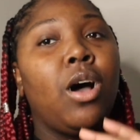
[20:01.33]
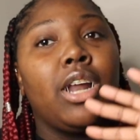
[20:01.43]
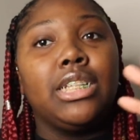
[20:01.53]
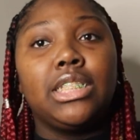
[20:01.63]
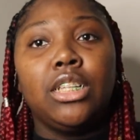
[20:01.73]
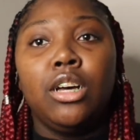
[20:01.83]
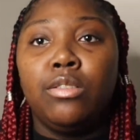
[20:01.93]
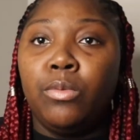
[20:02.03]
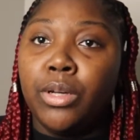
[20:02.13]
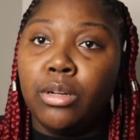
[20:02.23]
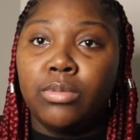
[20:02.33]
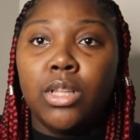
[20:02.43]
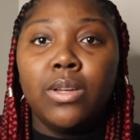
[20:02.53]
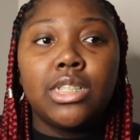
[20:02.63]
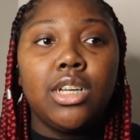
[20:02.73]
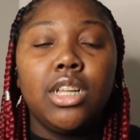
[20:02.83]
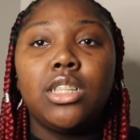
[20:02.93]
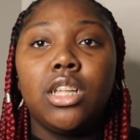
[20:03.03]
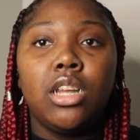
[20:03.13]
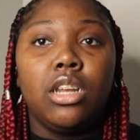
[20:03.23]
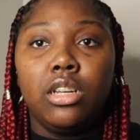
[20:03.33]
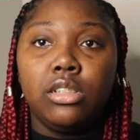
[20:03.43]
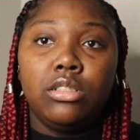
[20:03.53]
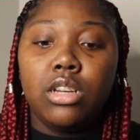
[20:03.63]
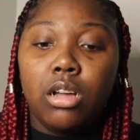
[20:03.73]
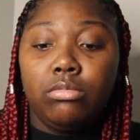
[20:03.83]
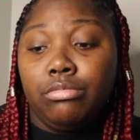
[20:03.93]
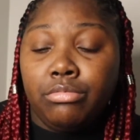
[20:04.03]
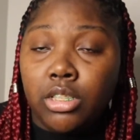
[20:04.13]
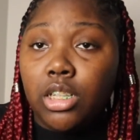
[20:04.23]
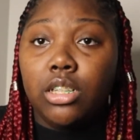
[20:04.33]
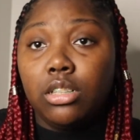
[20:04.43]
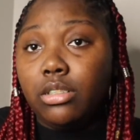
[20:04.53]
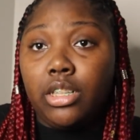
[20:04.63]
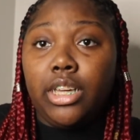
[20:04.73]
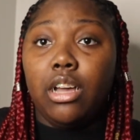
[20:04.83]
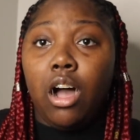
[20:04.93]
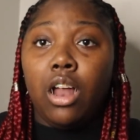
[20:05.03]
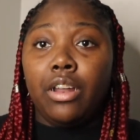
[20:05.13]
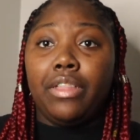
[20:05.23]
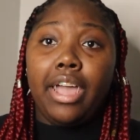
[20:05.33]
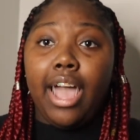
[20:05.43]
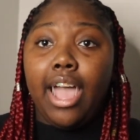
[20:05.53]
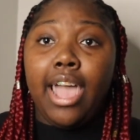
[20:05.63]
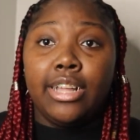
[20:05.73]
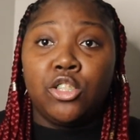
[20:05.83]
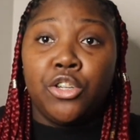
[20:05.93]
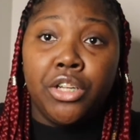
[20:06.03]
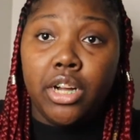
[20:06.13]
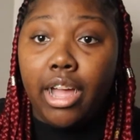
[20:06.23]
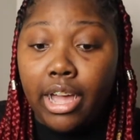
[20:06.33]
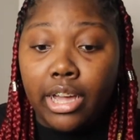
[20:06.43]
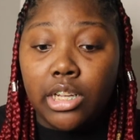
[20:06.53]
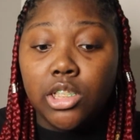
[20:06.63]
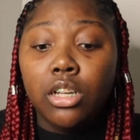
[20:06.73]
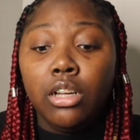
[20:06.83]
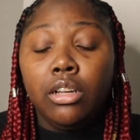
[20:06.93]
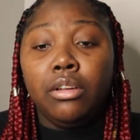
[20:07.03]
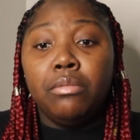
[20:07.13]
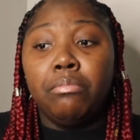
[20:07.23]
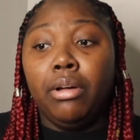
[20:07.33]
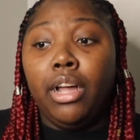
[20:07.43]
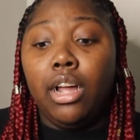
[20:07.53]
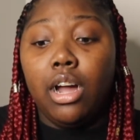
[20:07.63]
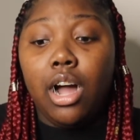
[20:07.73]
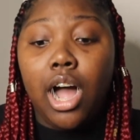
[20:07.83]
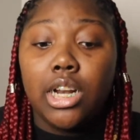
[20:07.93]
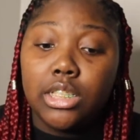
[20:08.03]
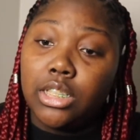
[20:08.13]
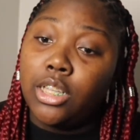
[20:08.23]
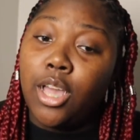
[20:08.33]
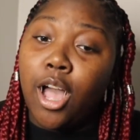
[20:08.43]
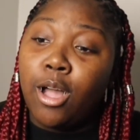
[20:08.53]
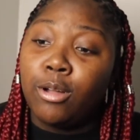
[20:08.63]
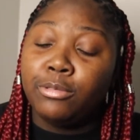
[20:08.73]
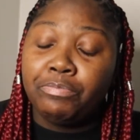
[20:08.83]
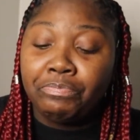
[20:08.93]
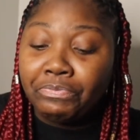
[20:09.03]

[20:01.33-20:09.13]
all this stuff with them. So it's good to, you know, good to get all of that at your young age. But honestly, y'all,